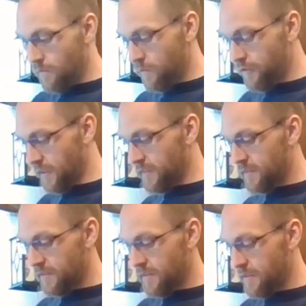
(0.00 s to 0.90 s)
we'll
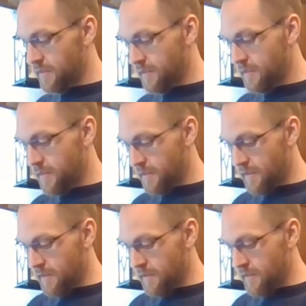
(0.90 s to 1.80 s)
just
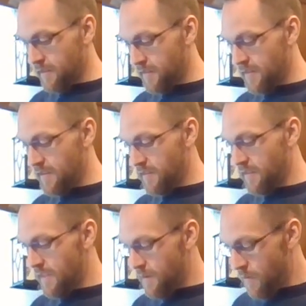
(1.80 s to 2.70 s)

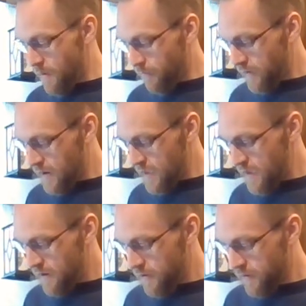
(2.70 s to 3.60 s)
season them up right
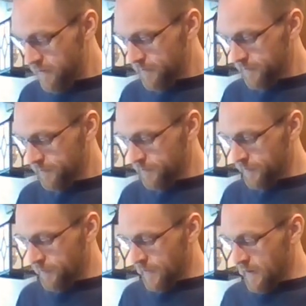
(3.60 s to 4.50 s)
here.
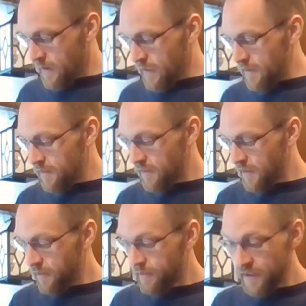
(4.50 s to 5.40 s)
This is
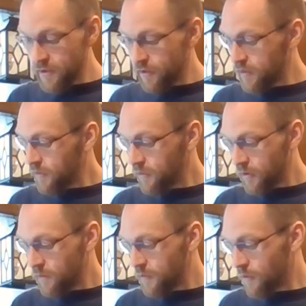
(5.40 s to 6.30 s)
another thing you can do
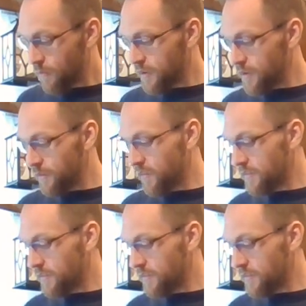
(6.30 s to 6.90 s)
too if you don't want to use the